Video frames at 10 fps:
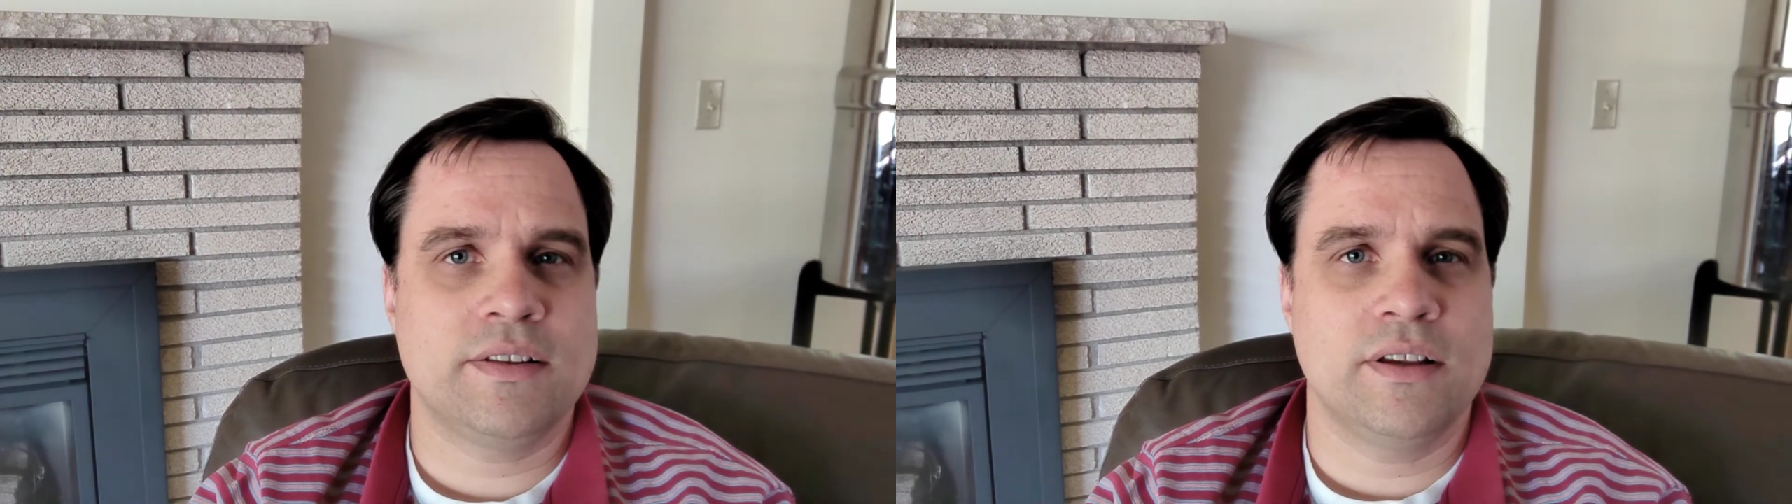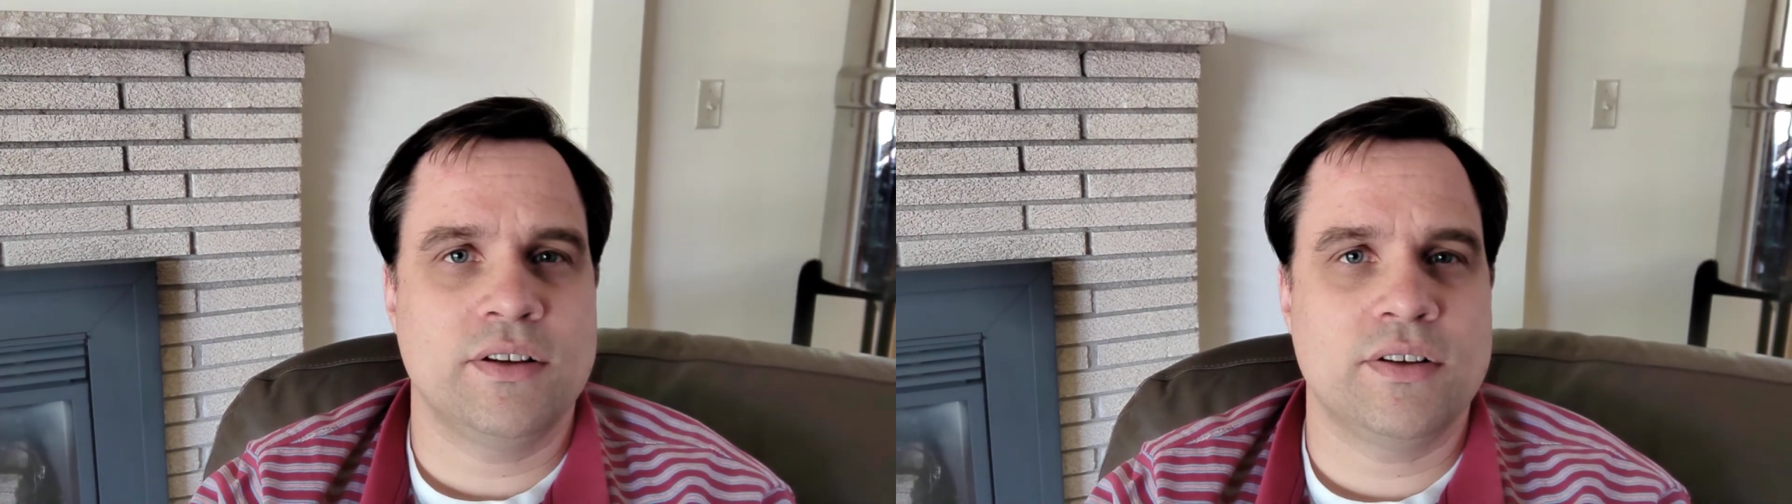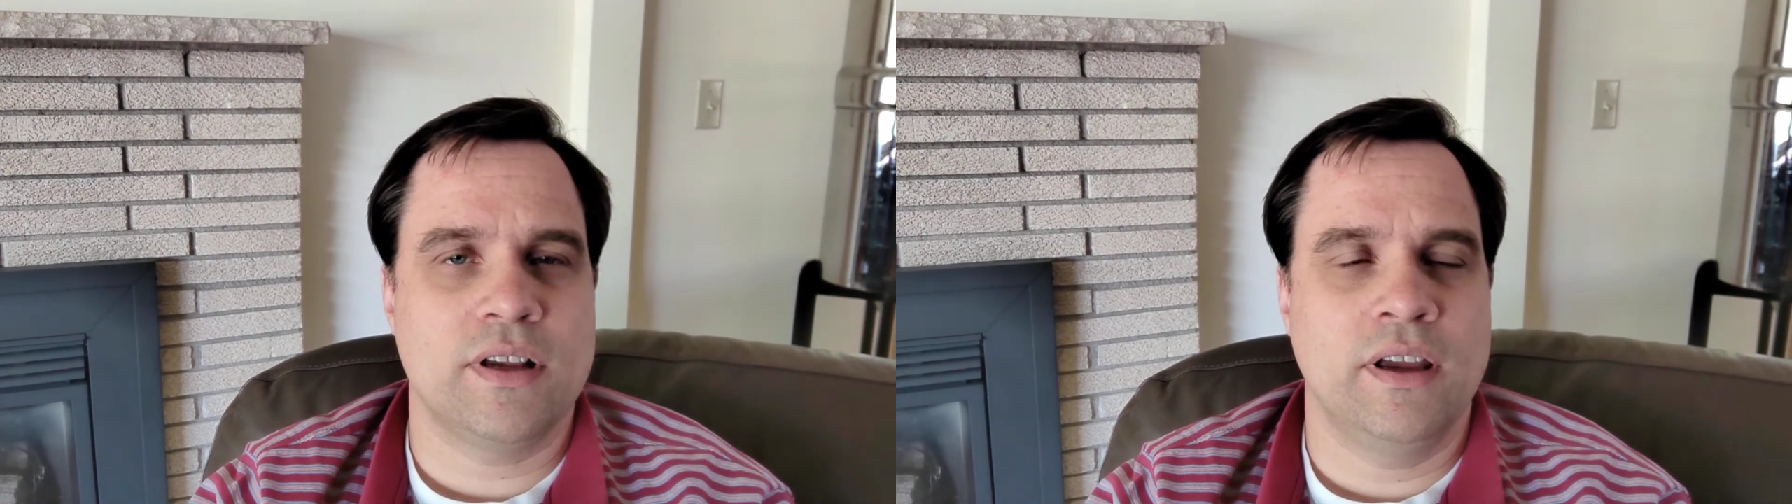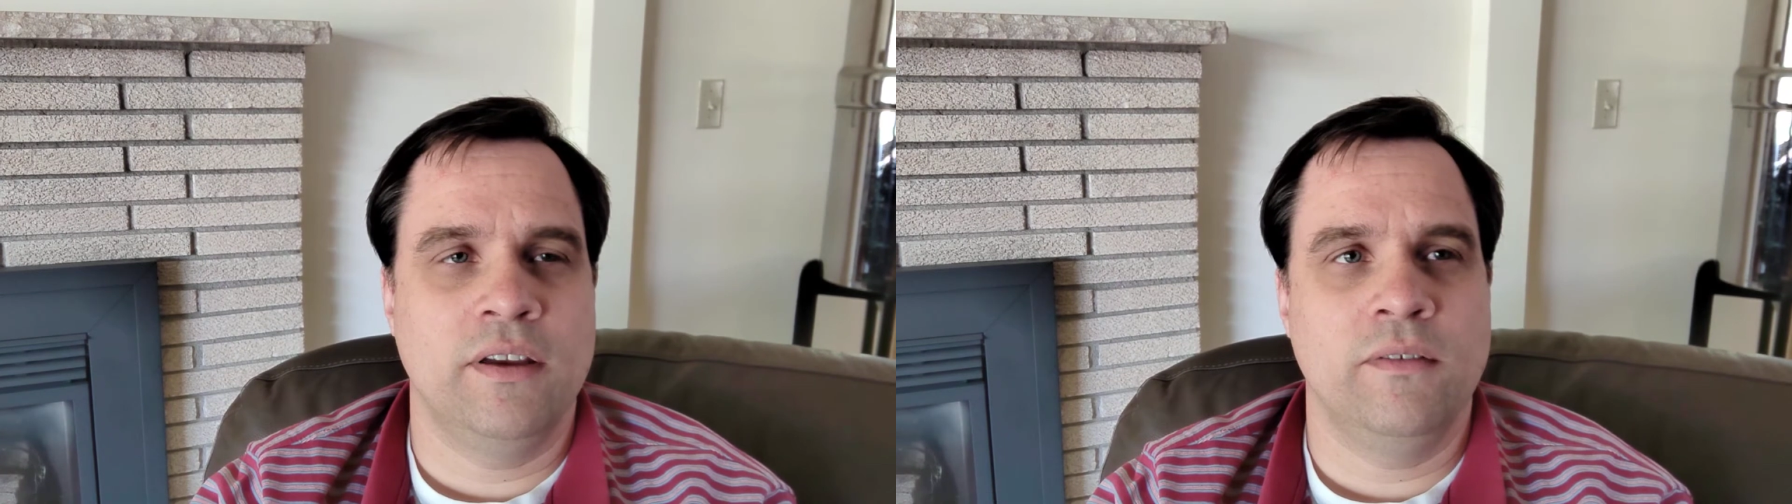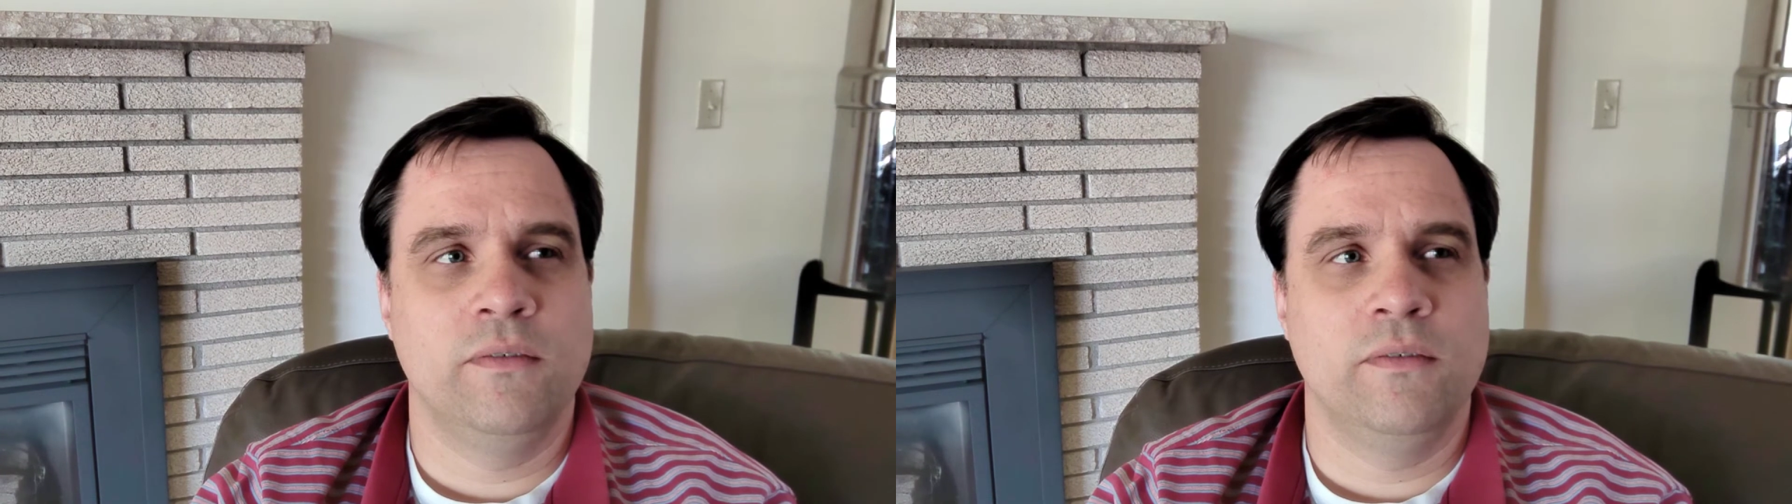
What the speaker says: such, I